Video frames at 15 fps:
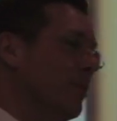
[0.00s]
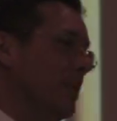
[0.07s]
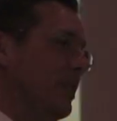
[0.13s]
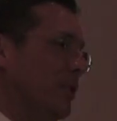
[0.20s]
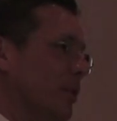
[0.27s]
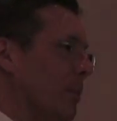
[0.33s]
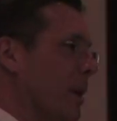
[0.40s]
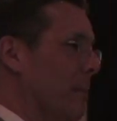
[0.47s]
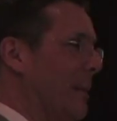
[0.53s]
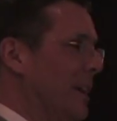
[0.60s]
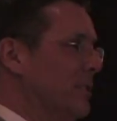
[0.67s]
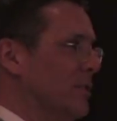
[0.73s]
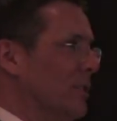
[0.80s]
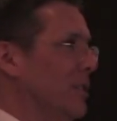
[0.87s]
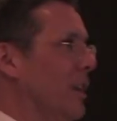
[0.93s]
we do want to make
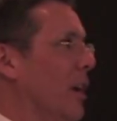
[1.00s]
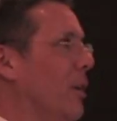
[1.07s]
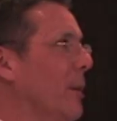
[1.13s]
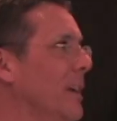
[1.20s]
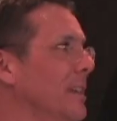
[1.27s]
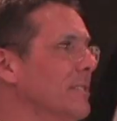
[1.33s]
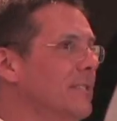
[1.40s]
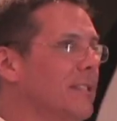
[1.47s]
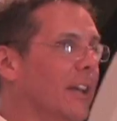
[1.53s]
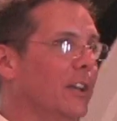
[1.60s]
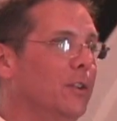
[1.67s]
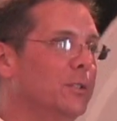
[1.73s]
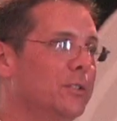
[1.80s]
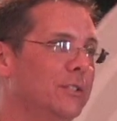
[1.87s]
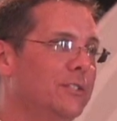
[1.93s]
sure you know is that
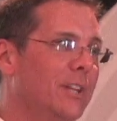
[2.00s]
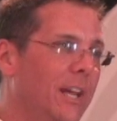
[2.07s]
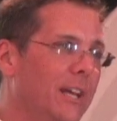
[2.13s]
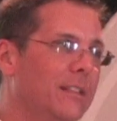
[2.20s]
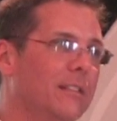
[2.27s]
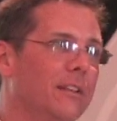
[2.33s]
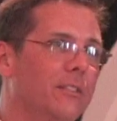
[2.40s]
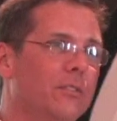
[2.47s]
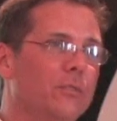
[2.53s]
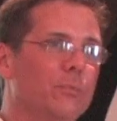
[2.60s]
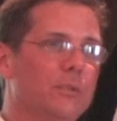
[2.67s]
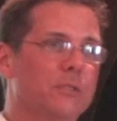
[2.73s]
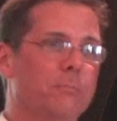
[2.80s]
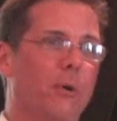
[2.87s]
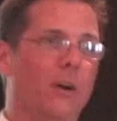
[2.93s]
you should take this
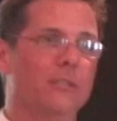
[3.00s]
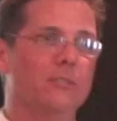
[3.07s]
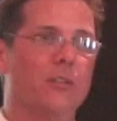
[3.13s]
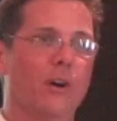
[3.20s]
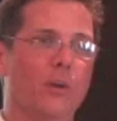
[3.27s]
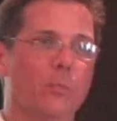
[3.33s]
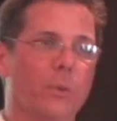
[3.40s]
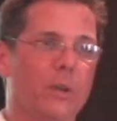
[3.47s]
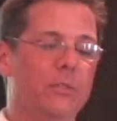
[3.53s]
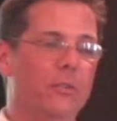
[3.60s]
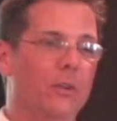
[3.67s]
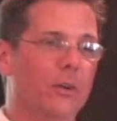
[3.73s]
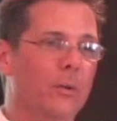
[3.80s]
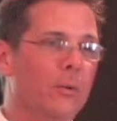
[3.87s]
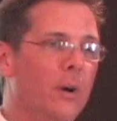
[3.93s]
response card with
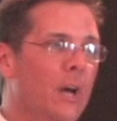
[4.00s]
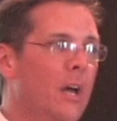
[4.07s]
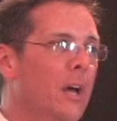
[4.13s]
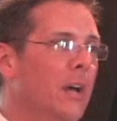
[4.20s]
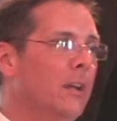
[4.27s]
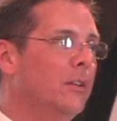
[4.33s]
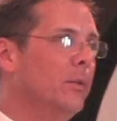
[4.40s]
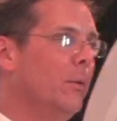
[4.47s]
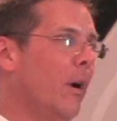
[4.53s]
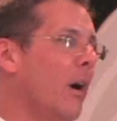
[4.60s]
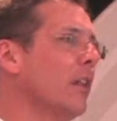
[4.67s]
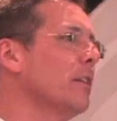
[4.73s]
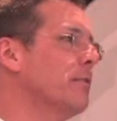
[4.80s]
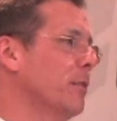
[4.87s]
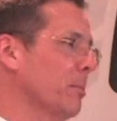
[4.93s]
you to
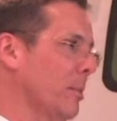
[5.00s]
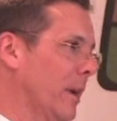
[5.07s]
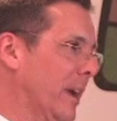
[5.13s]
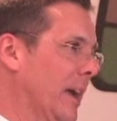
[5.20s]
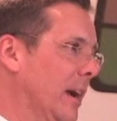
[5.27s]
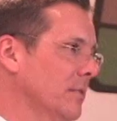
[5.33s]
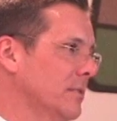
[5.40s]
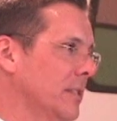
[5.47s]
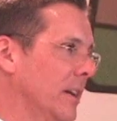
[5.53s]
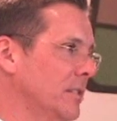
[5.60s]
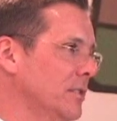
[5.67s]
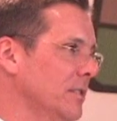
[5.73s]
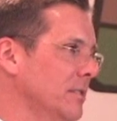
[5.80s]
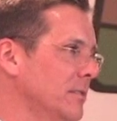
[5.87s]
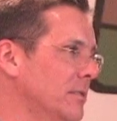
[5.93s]
all of your breakout
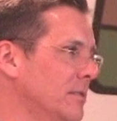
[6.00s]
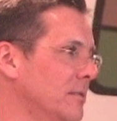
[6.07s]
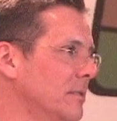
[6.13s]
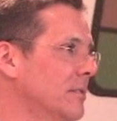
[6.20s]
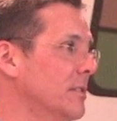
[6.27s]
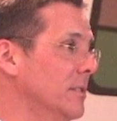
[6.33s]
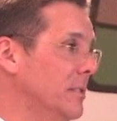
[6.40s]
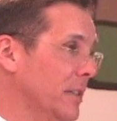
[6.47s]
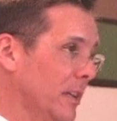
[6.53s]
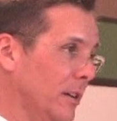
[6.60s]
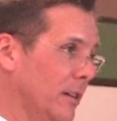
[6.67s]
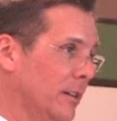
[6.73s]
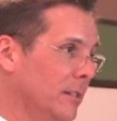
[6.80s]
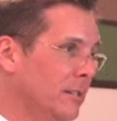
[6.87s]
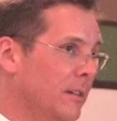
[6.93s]
sessions, to
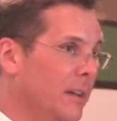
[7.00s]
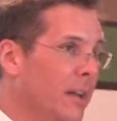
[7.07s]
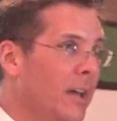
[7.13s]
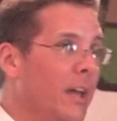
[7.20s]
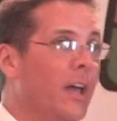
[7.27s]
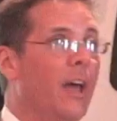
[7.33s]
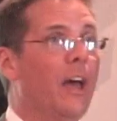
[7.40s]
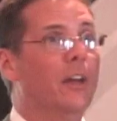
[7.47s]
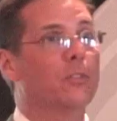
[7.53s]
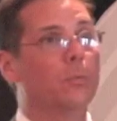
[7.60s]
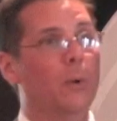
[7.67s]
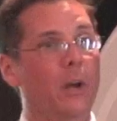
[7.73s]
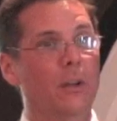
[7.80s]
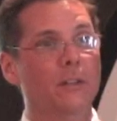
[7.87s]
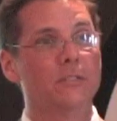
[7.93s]
dinner, as
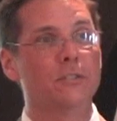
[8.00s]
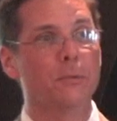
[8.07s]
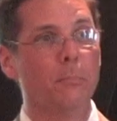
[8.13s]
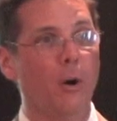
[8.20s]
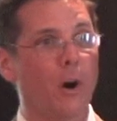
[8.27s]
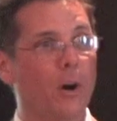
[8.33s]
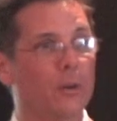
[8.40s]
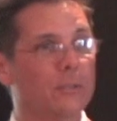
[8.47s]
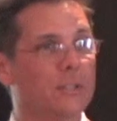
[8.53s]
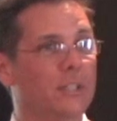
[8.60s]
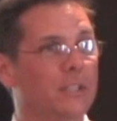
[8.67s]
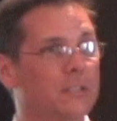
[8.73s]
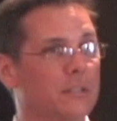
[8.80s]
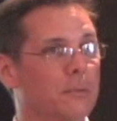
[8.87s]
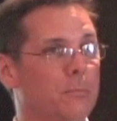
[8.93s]
well as tomorrow to
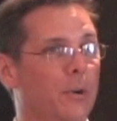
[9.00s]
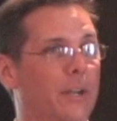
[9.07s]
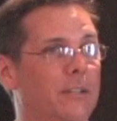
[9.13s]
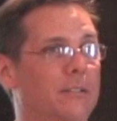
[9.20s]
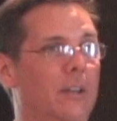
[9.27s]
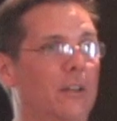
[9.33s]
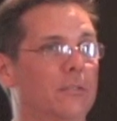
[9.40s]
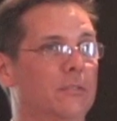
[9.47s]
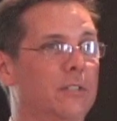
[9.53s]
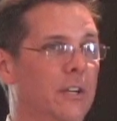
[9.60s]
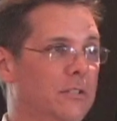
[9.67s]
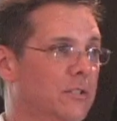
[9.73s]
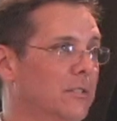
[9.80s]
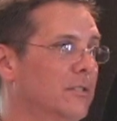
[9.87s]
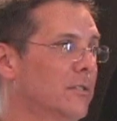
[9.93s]
each of the breakout
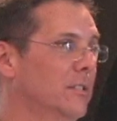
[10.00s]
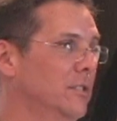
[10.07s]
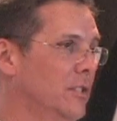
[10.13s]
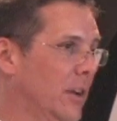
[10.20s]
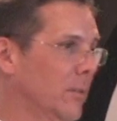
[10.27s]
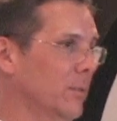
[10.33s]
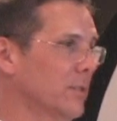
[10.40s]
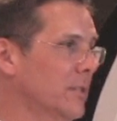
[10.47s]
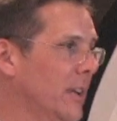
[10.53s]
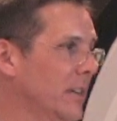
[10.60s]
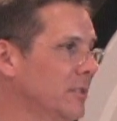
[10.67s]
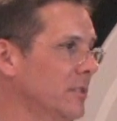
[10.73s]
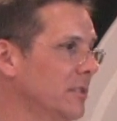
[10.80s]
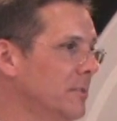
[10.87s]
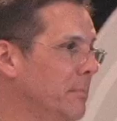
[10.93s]
sessions and general
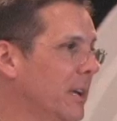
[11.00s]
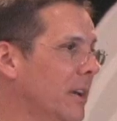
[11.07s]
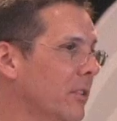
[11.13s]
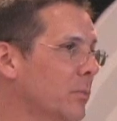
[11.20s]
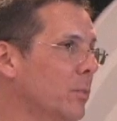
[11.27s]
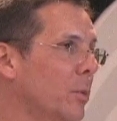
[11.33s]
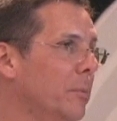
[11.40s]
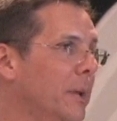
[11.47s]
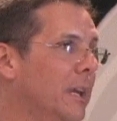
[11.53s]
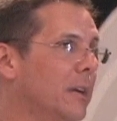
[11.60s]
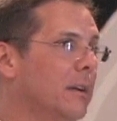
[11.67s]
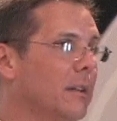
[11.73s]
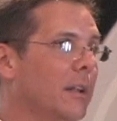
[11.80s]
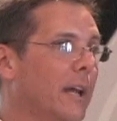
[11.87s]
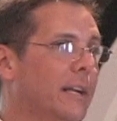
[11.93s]
sessions, because we'll be
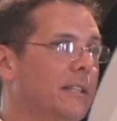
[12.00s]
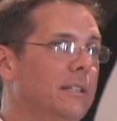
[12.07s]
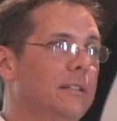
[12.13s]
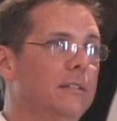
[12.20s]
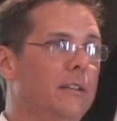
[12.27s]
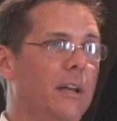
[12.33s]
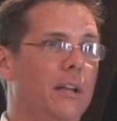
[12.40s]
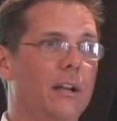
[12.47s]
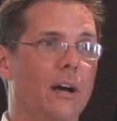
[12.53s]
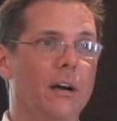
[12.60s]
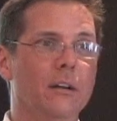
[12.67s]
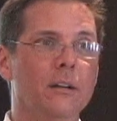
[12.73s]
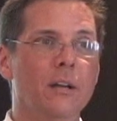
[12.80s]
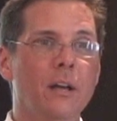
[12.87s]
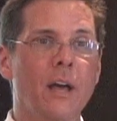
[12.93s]
collecting
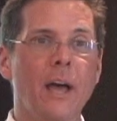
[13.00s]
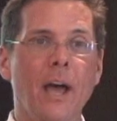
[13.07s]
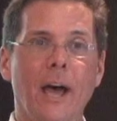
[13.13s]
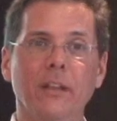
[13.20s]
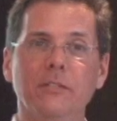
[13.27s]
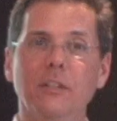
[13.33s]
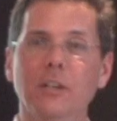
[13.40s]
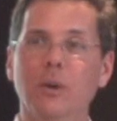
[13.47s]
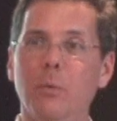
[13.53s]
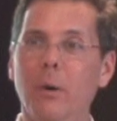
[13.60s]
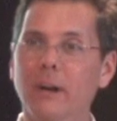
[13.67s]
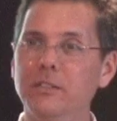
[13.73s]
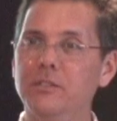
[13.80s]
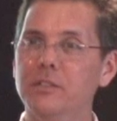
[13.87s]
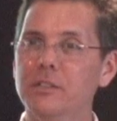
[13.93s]
data, asking
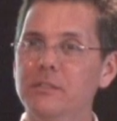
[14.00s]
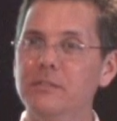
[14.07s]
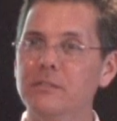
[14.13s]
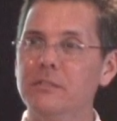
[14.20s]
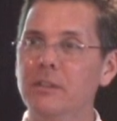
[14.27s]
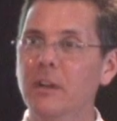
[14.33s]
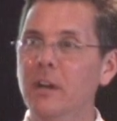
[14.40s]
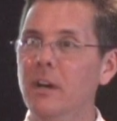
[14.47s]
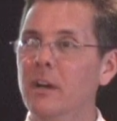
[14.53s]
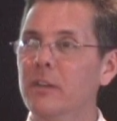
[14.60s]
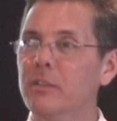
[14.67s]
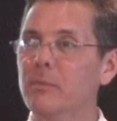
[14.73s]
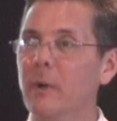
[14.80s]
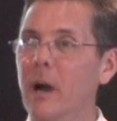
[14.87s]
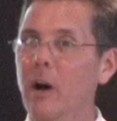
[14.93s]
questions
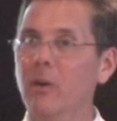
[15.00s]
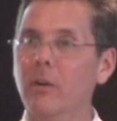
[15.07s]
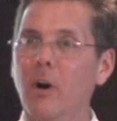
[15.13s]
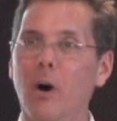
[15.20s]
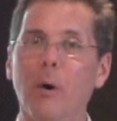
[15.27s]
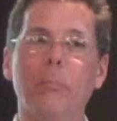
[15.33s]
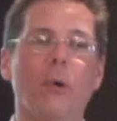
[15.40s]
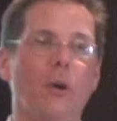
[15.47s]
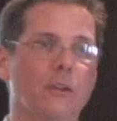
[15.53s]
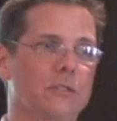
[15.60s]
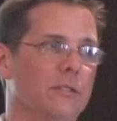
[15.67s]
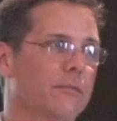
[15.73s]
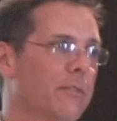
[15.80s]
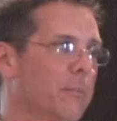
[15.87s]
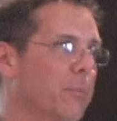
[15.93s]
throughout all
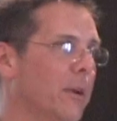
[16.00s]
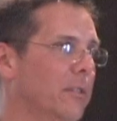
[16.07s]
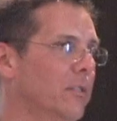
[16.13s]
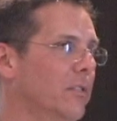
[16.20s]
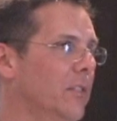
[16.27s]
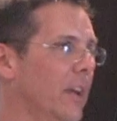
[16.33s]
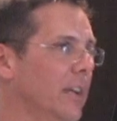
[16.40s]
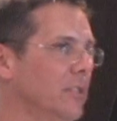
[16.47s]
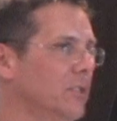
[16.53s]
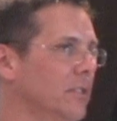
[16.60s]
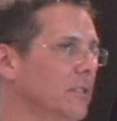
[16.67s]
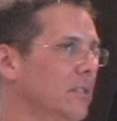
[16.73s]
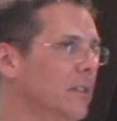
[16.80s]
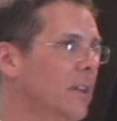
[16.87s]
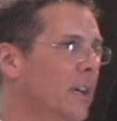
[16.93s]
parts of the
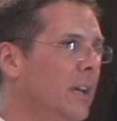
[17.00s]
presentation.